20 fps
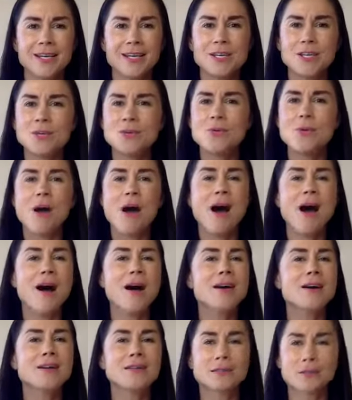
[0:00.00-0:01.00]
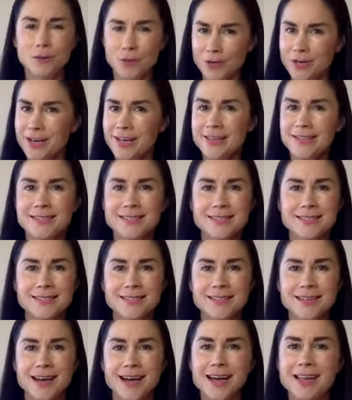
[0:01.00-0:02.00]
You are
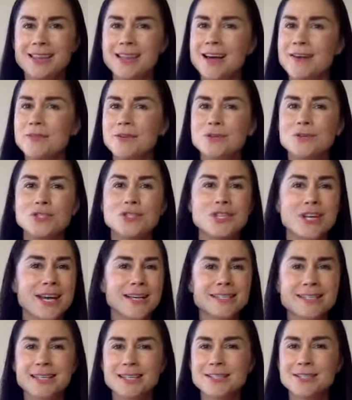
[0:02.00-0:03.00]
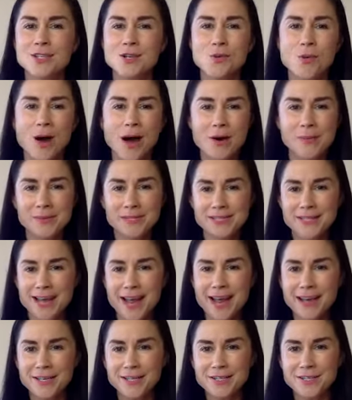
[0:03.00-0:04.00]
glorious. I love you just as you are with
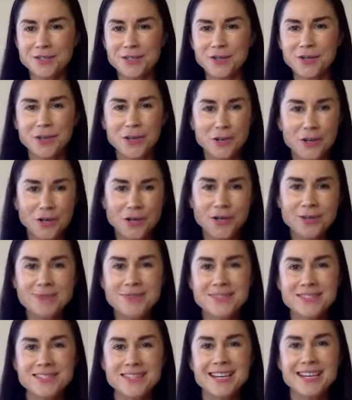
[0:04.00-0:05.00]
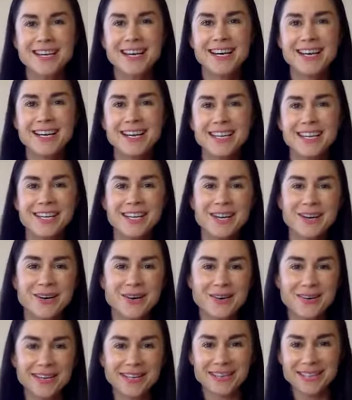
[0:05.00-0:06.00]
the extra curves, you
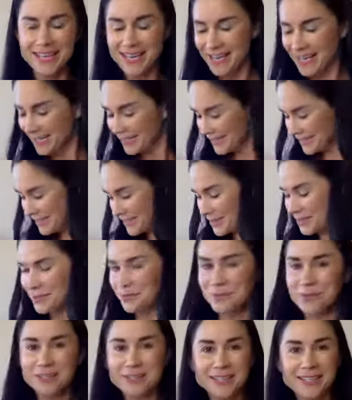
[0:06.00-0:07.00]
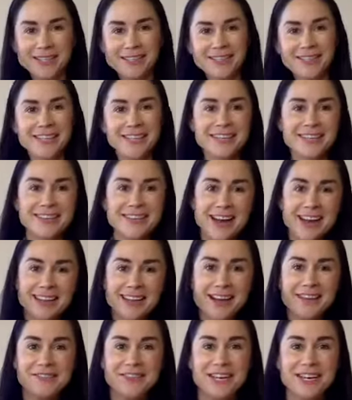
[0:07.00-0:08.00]
know, and, and this little wrinkle here, I
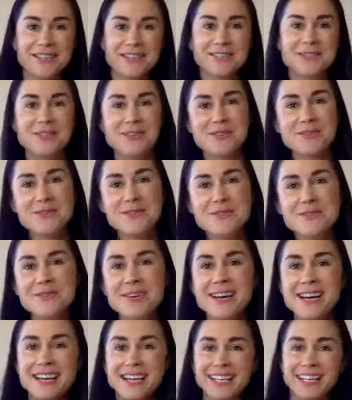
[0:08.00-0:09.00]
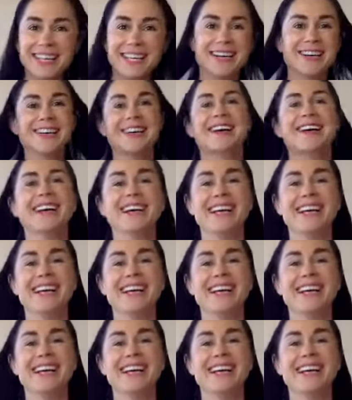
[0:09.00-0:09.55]
love that too, you know.